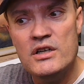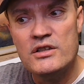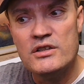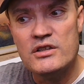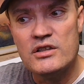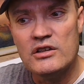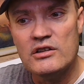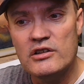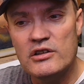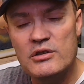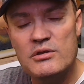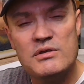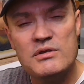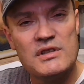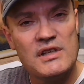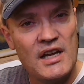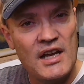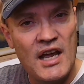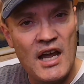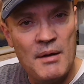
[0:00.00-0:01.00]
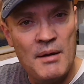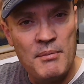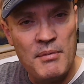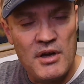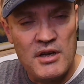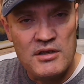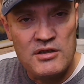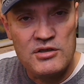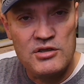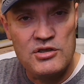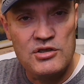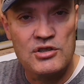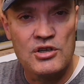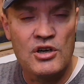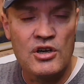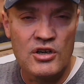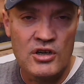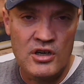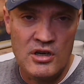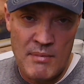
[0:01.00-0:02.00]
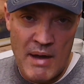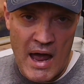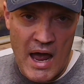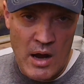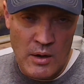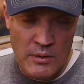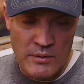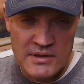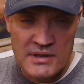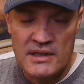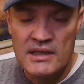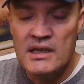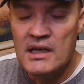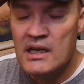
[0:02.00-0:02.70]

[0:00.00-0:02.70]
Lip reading: to loosen up a certain amount.